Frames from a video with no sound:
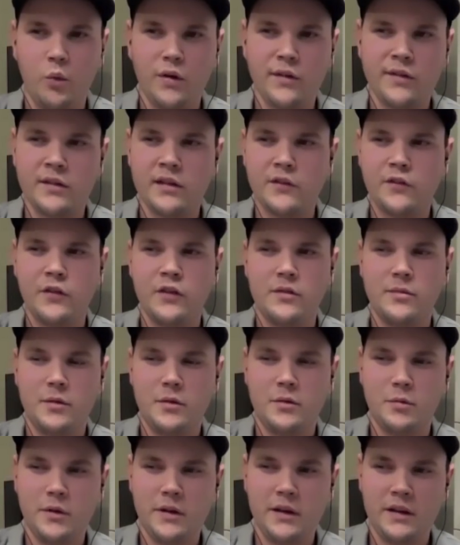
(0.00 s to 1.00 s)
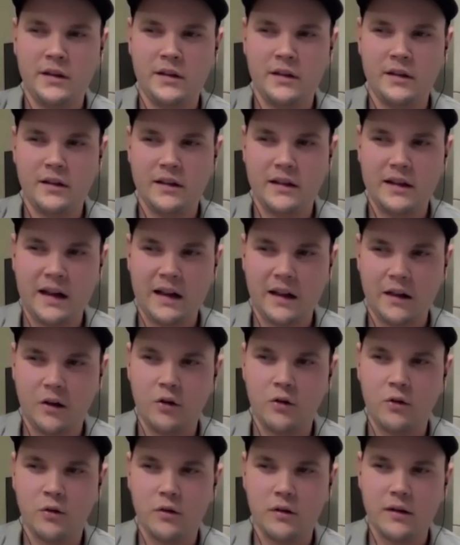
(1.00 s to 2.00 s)
what is the difference between an
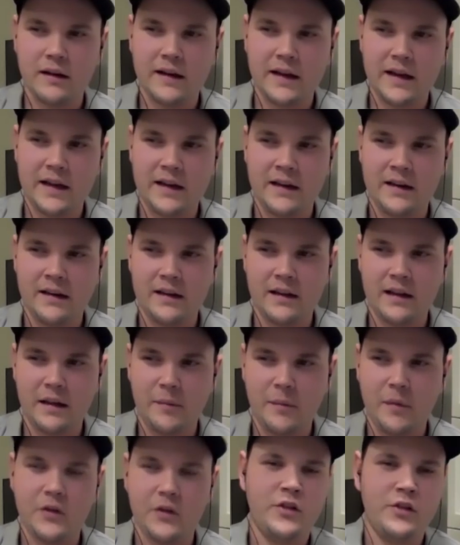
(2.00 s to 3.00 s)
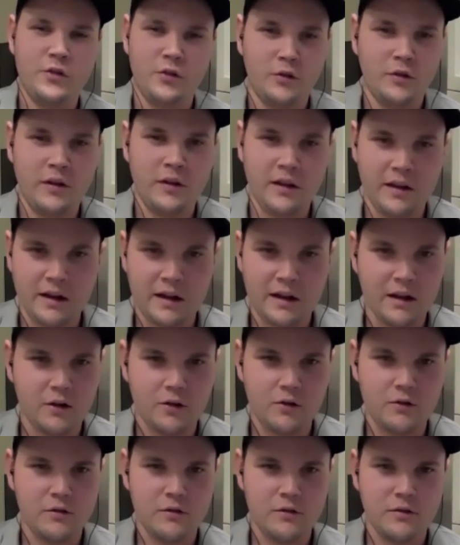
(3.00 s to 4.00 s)
algo and a machine learning
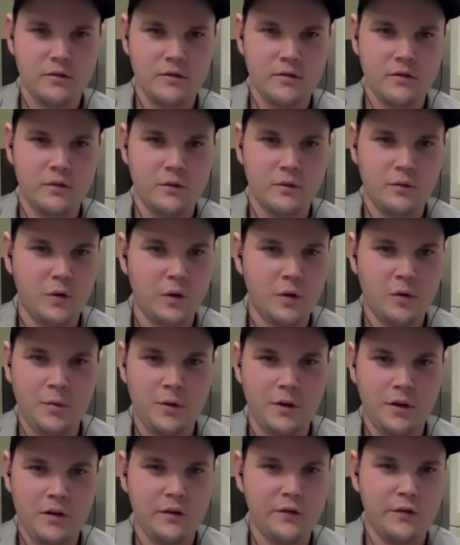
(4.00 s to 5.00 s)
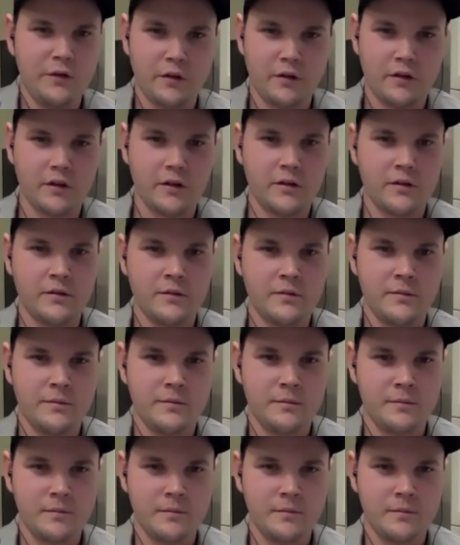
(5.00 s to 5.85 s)
algo? What would be the difference there?